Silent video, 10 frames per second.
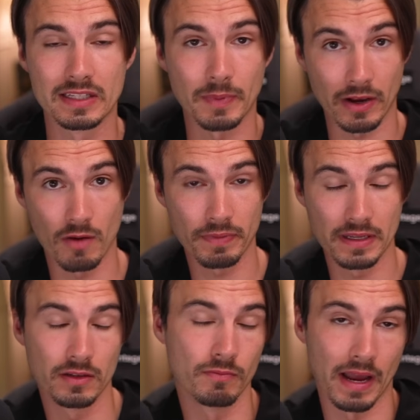it's by a company
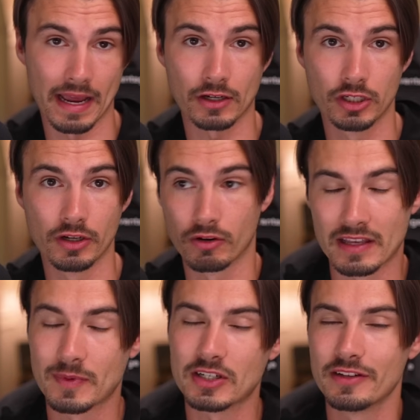you might actually know,
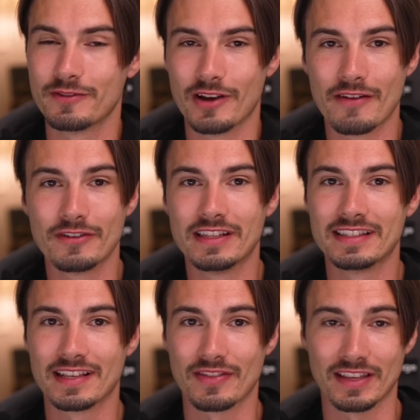especially if you ever did
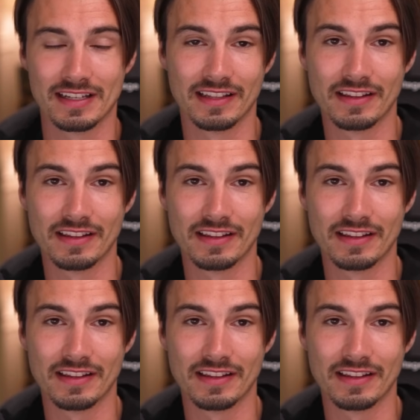something in a